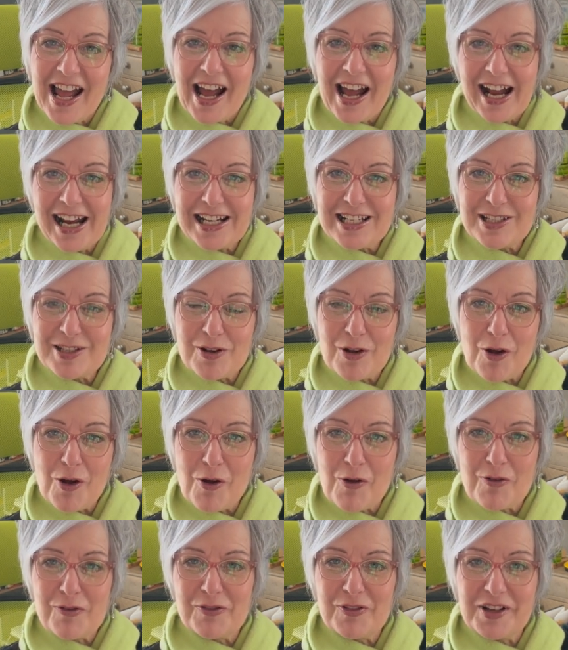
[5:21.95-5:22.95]
As
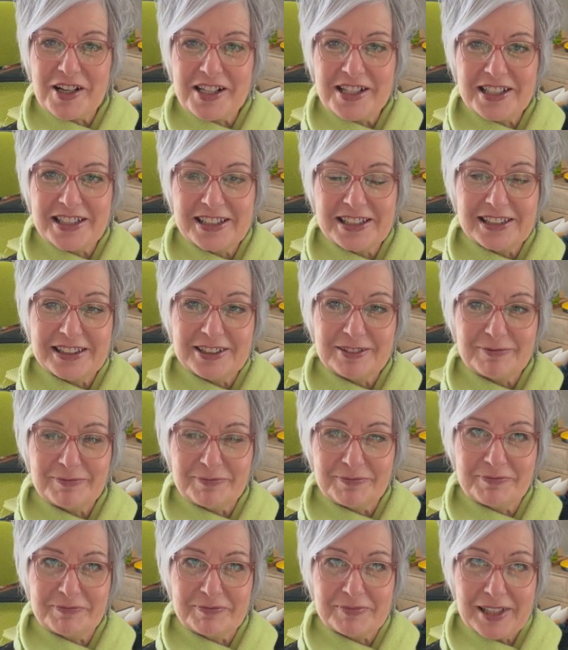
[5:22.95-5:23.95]
of uh,
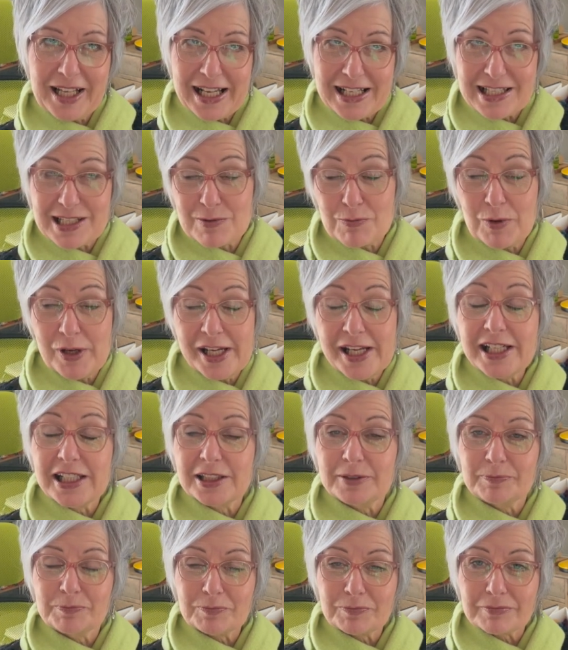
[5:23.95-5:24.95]
last week,